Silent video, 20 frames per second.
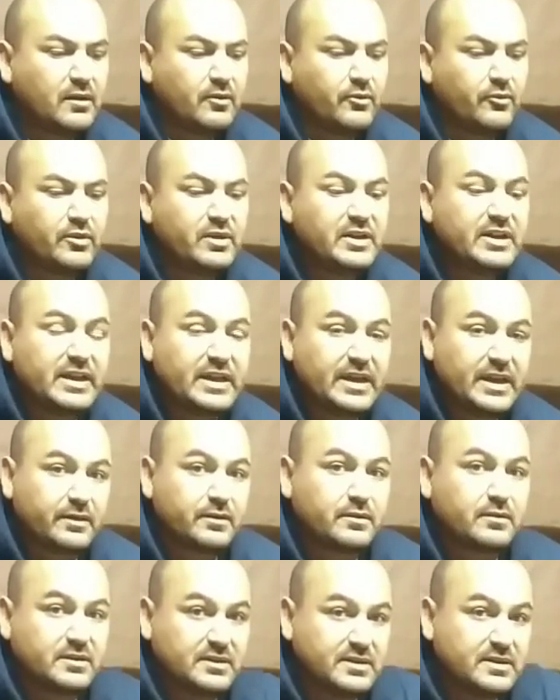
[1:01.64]
really
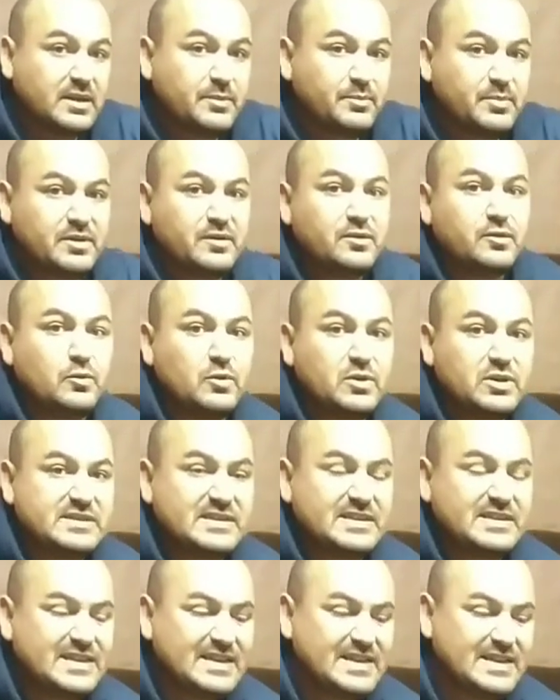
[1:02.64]
get deep into the woods
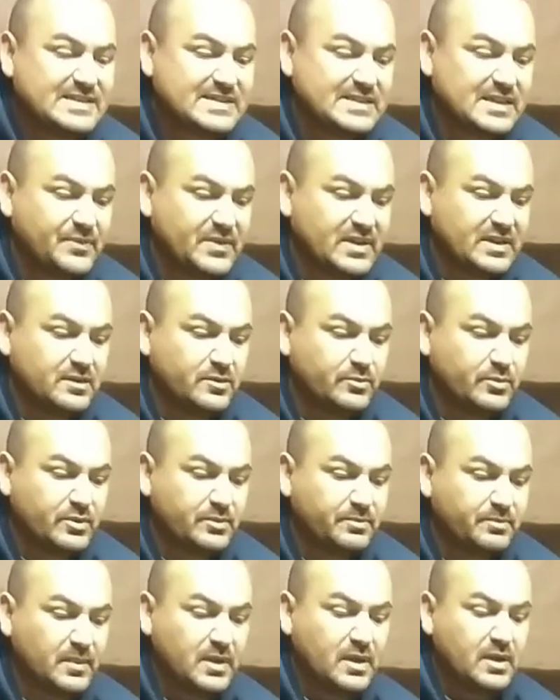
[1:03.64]
and need something a little
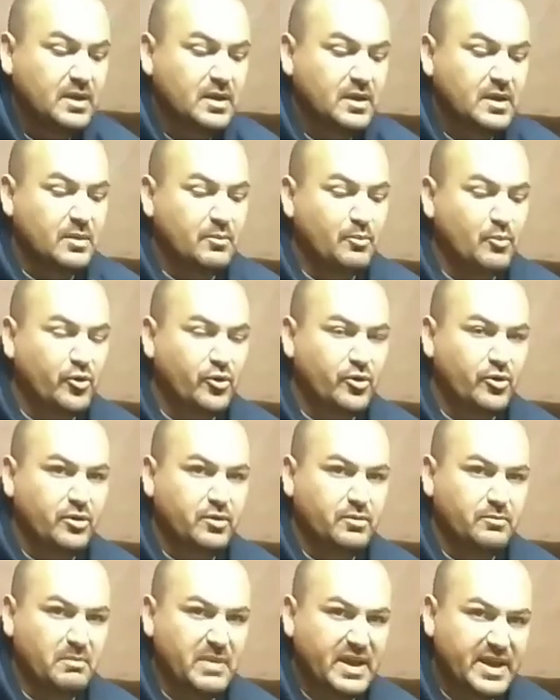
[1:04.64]
bit
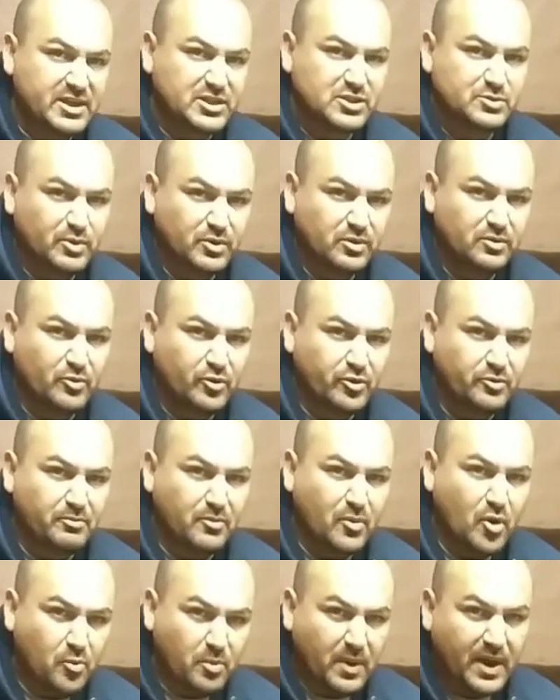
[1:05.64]
more manageable, more
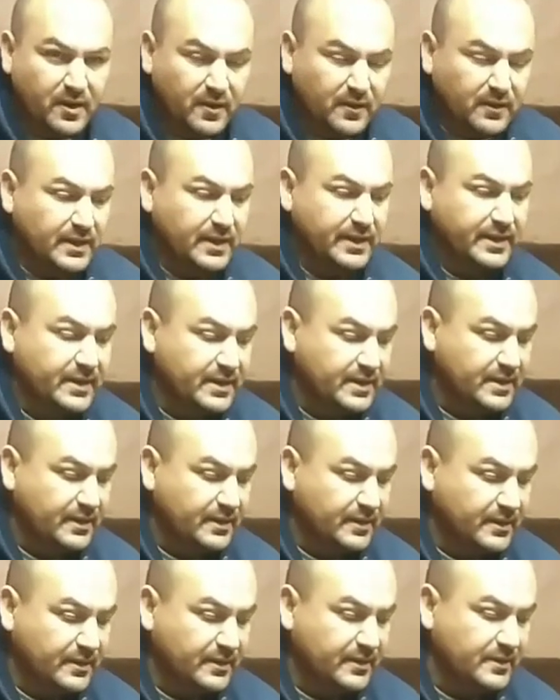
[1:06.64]
mobile, like
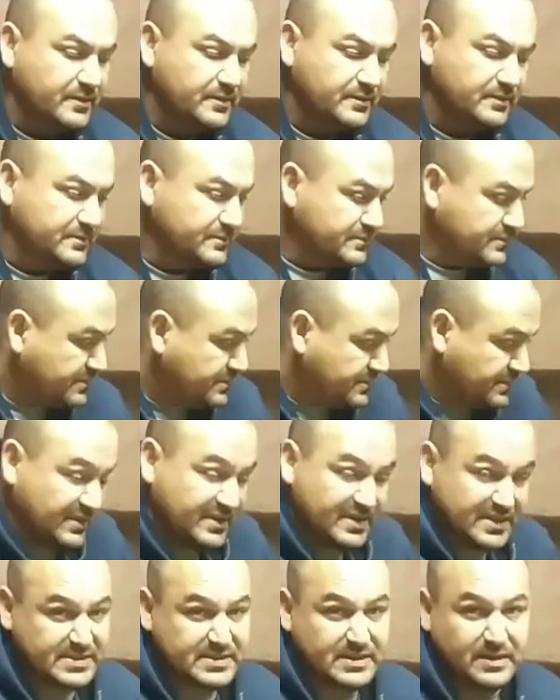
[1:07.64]

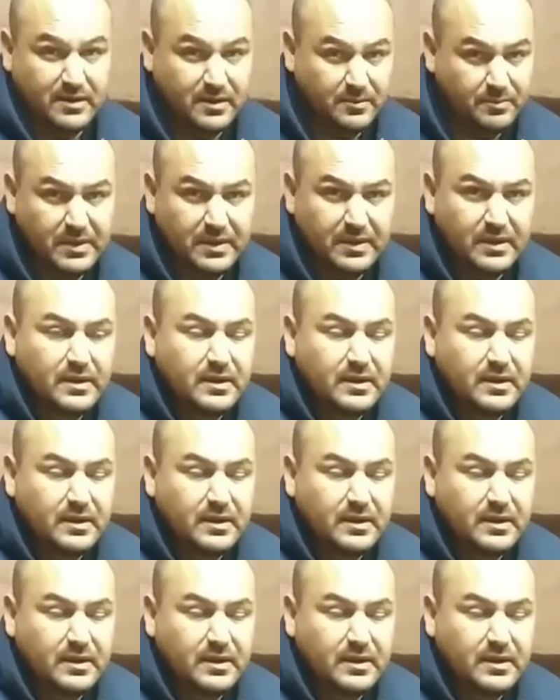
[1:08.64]
this setup,